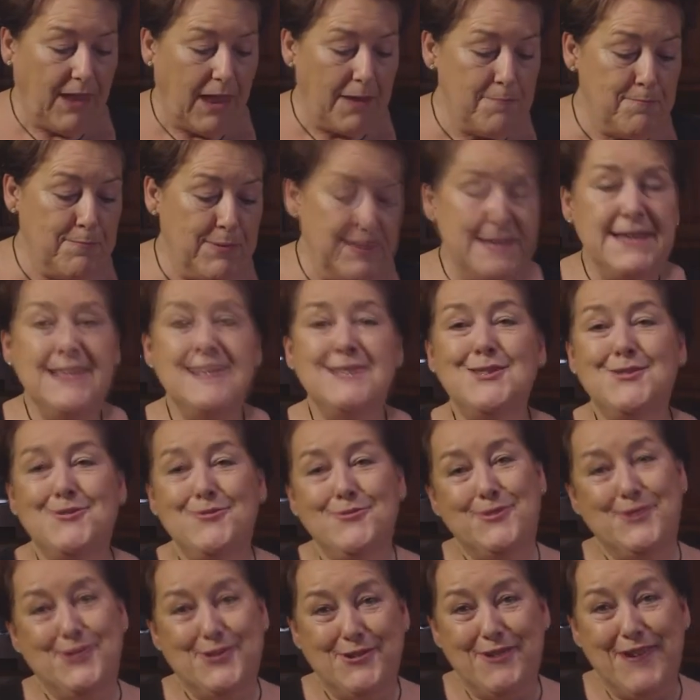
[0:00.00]
Please
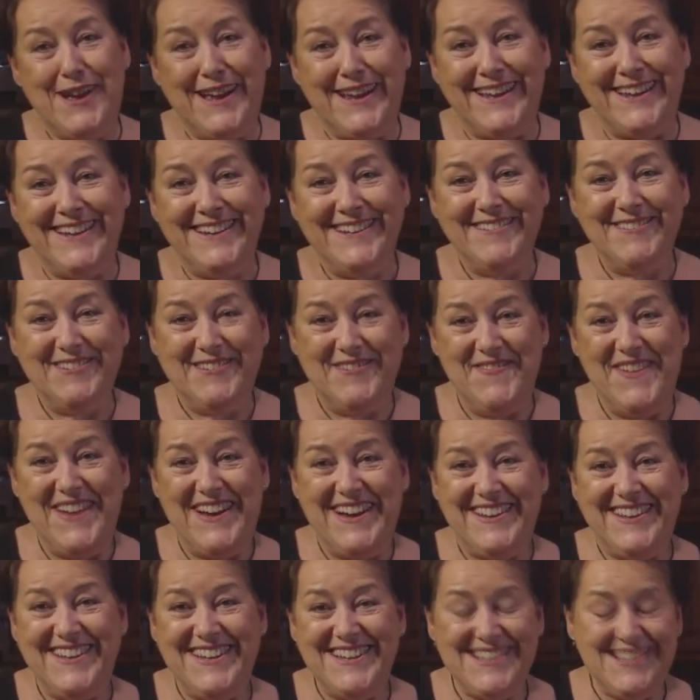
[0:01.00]
do try to
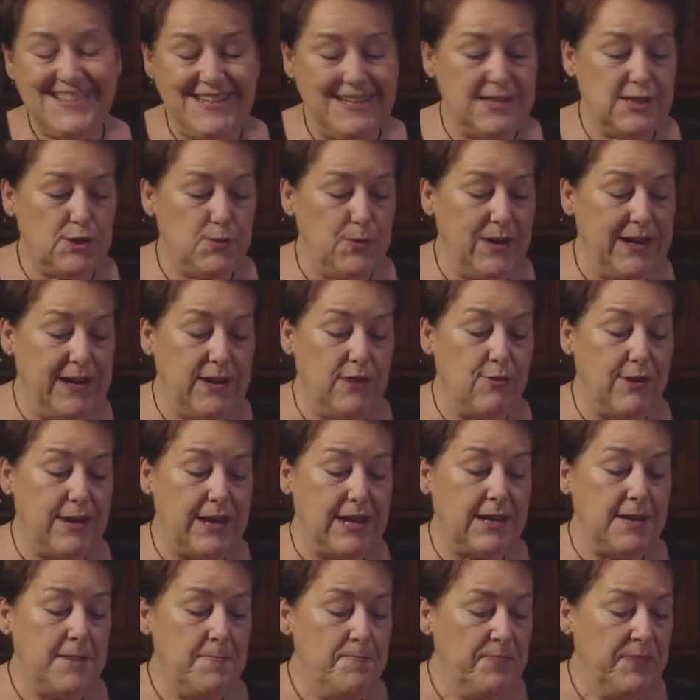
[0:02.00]
make this. It's really
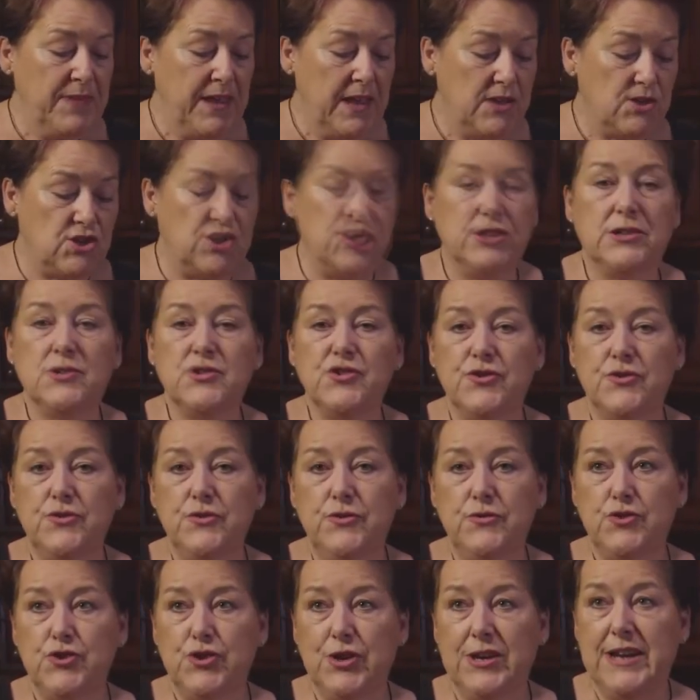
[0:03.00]
great. Children
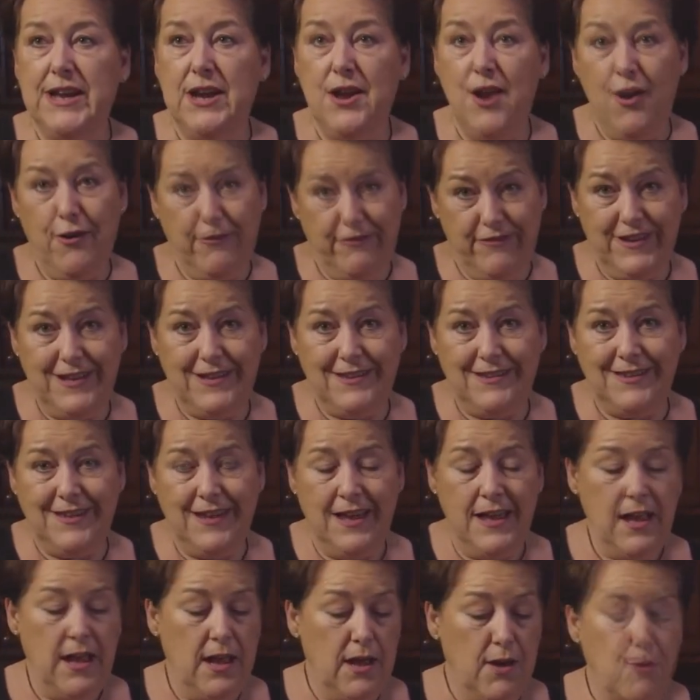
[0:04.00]
usually love it.
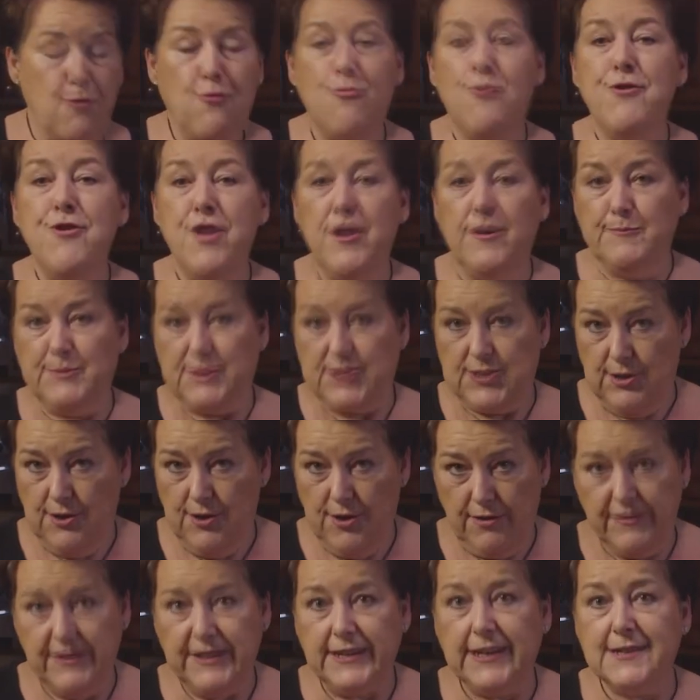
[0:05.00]
Grown-ups
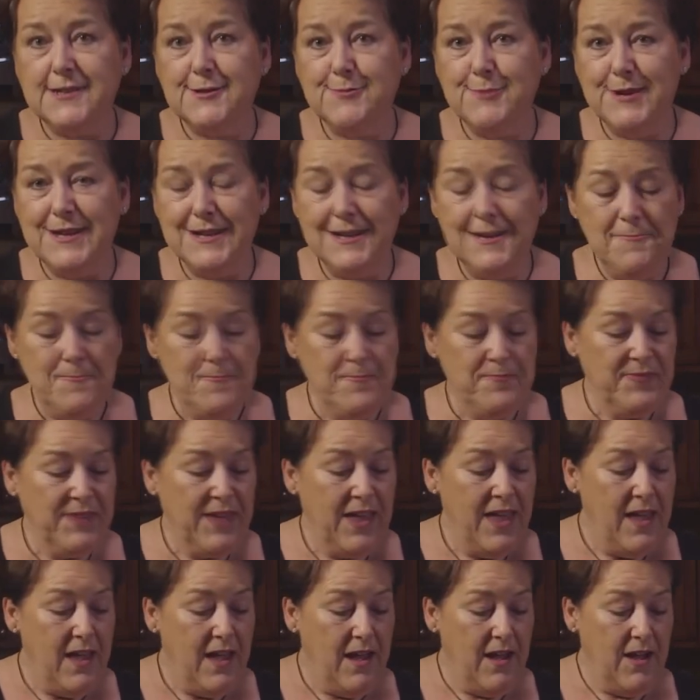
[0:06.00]
love it as well.
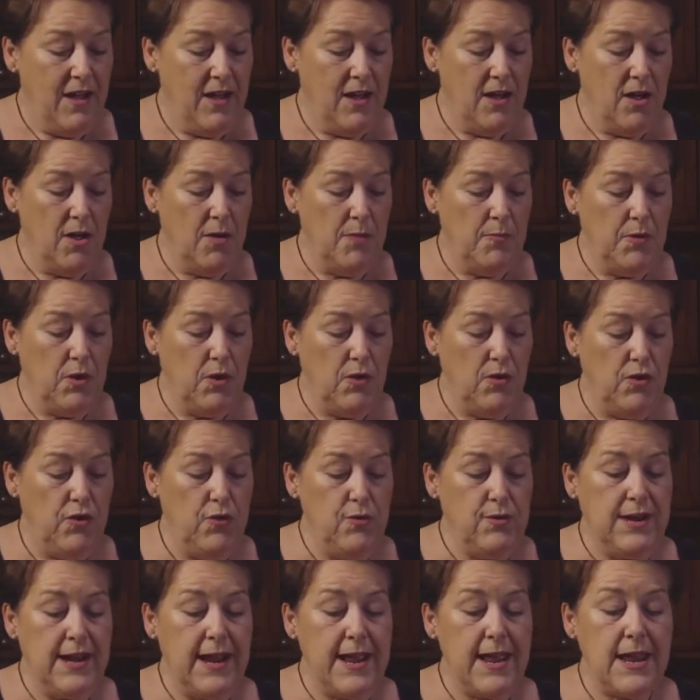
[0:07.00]
You
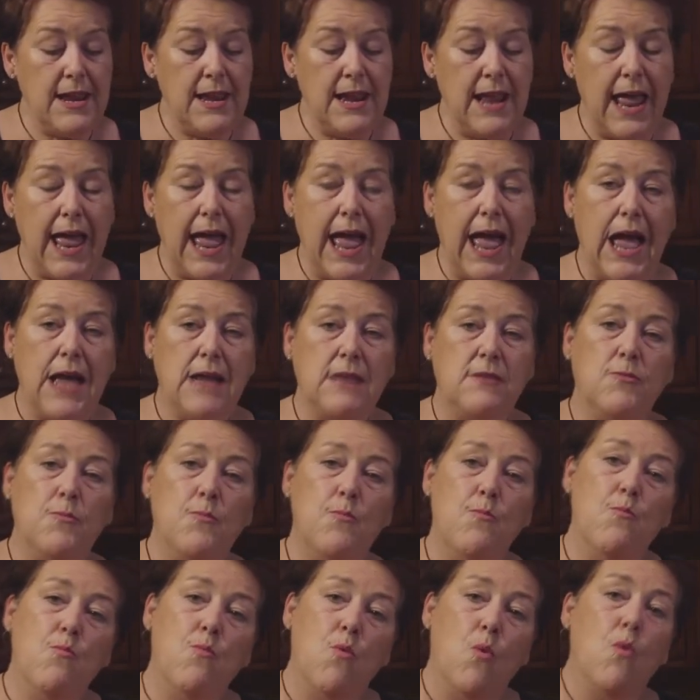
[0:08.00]
can add
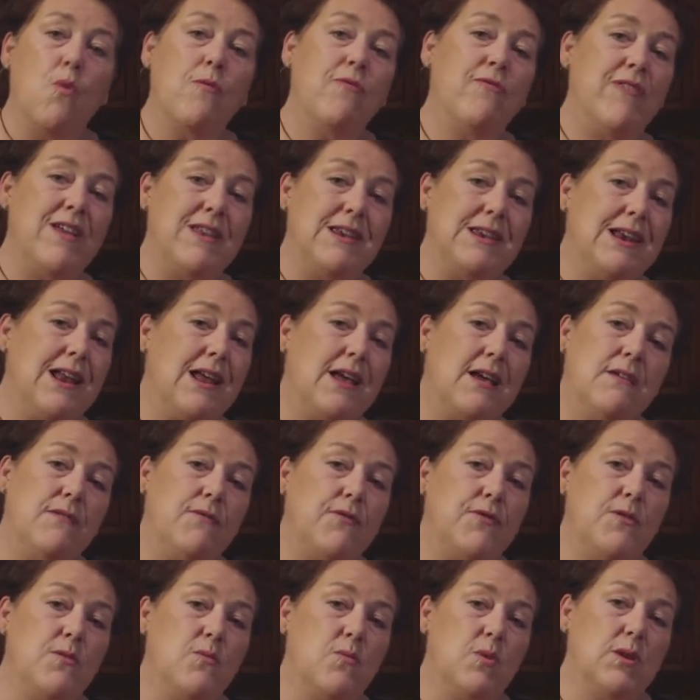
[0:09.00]
more vanilla
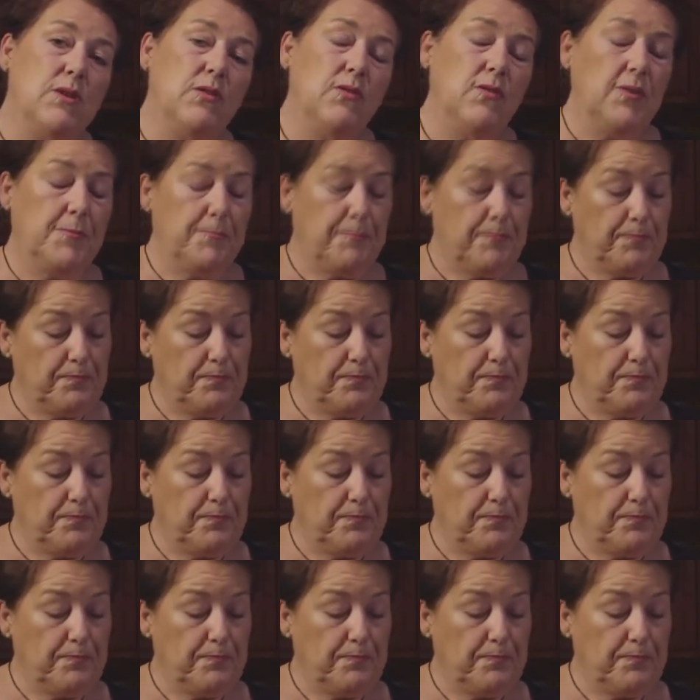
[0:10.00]
if you want.